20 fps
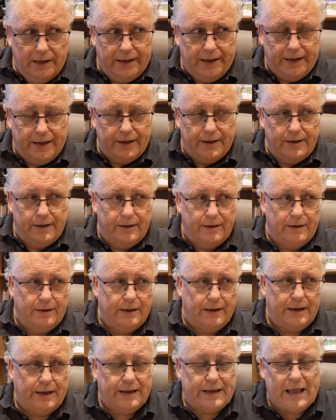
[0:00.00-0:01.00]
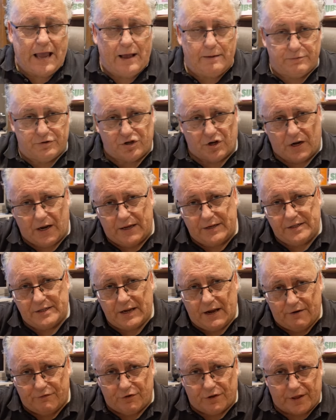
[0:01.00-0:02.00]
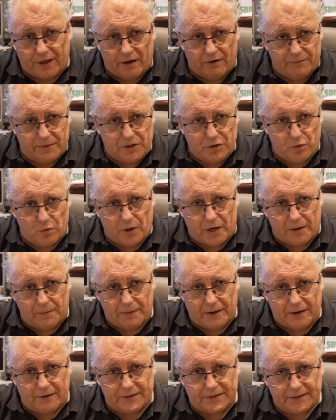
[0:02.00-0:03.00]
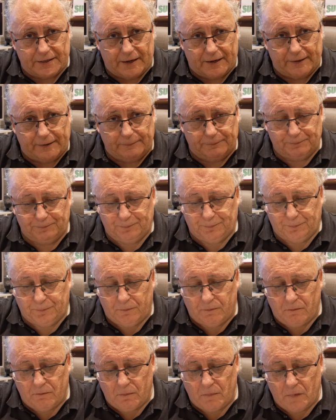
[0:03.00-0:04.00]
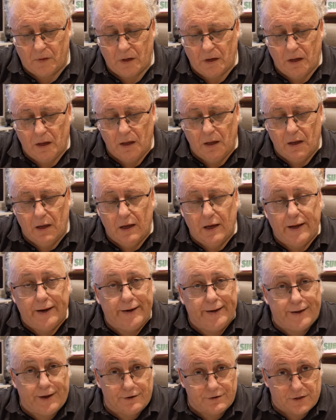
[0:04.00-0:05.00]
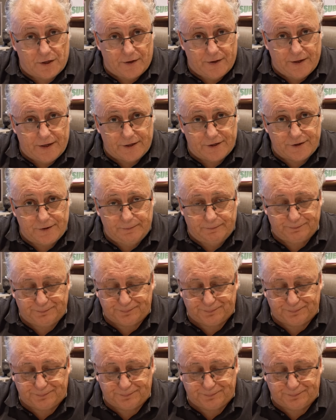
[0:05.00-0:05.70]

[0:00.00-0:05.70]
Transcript: it encapsulates everything I've been talking about today. And it goes like this.